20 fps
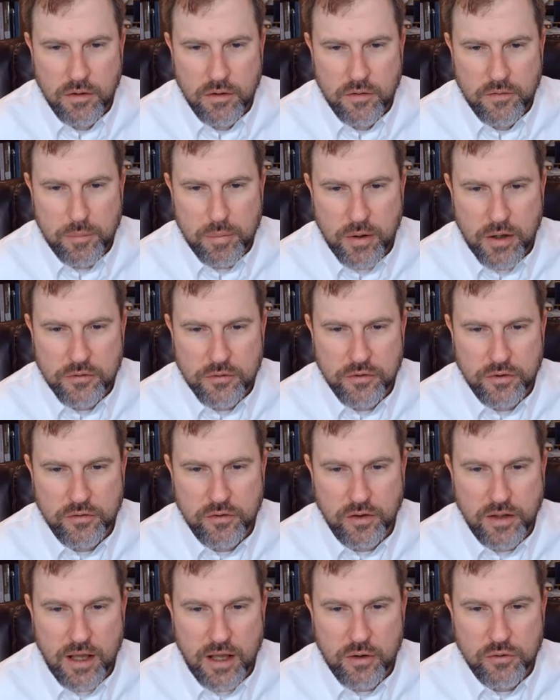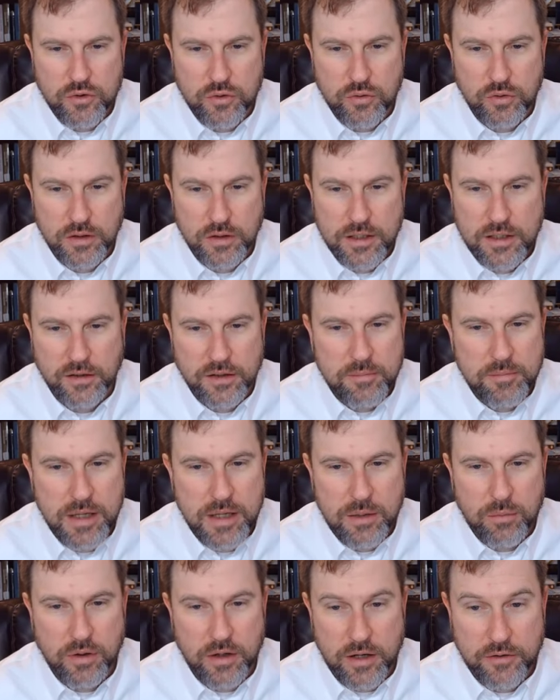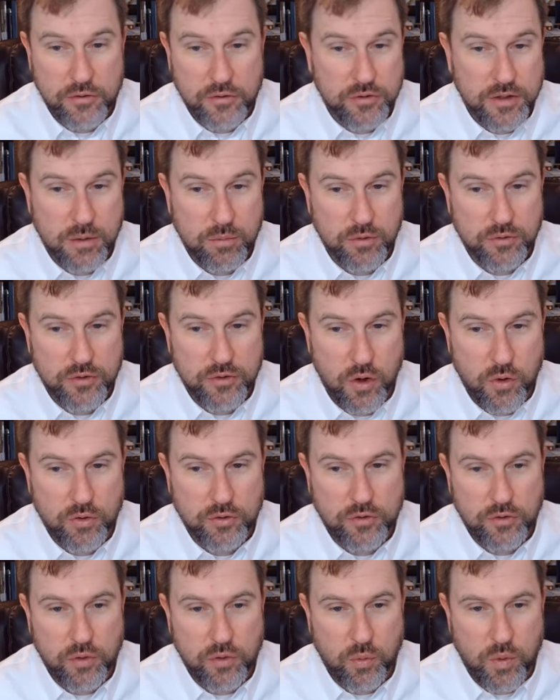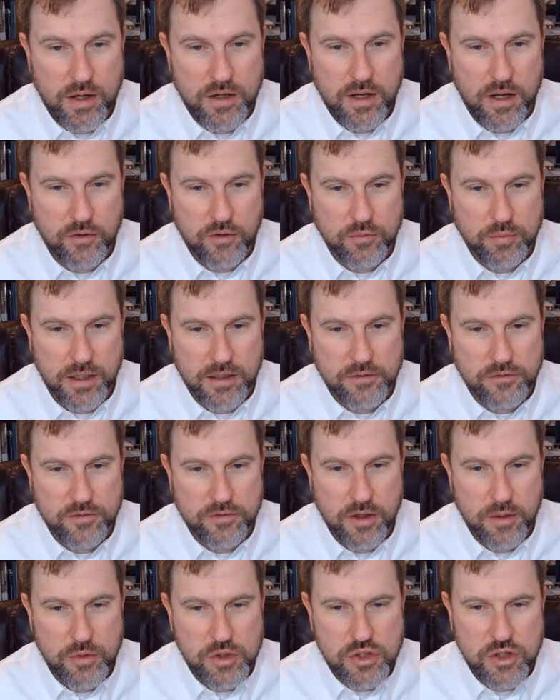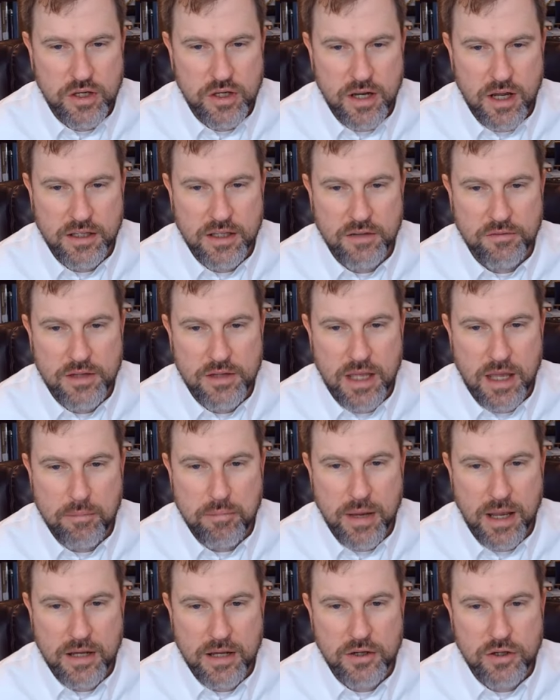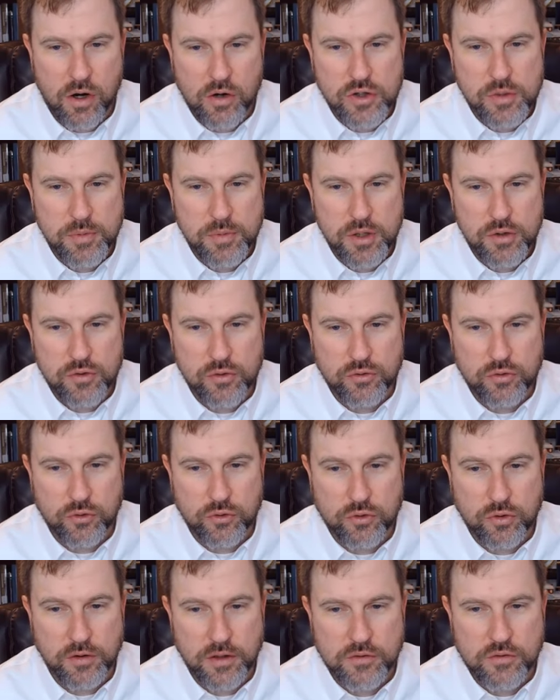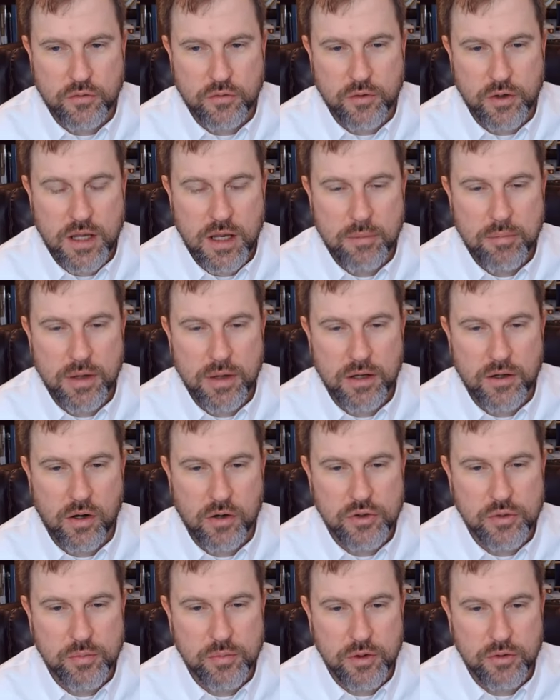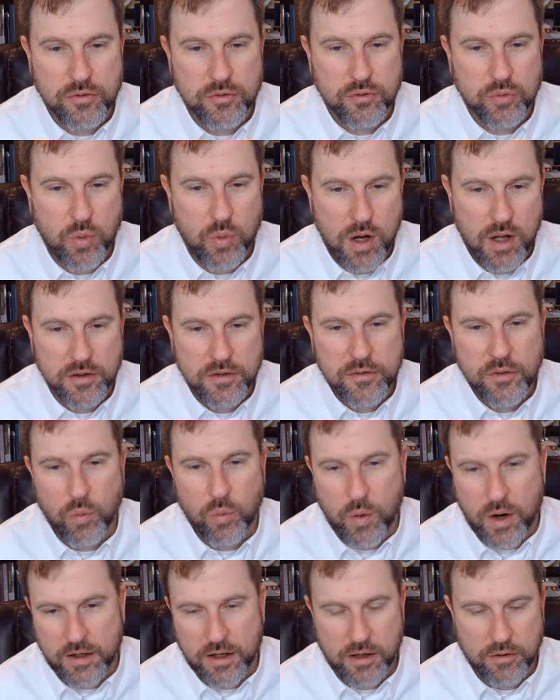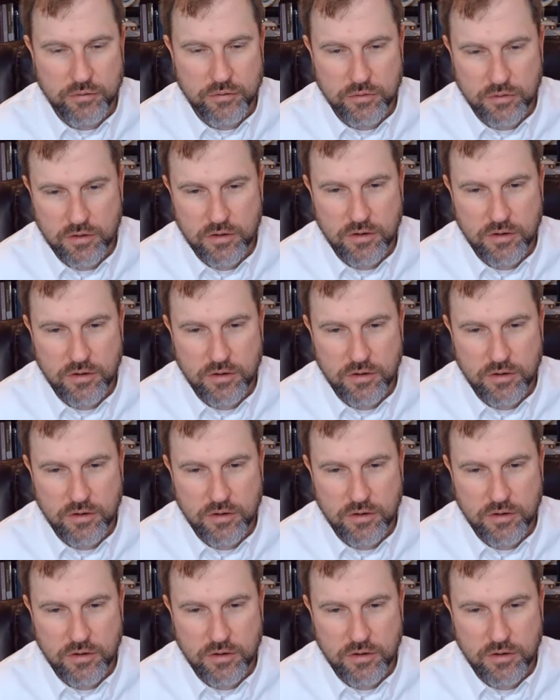The president is allowed to legally meet and entertain with donors at the White House, Payne said, but you cannot give campaign contributions or solicit for campaign contributions while in the White House.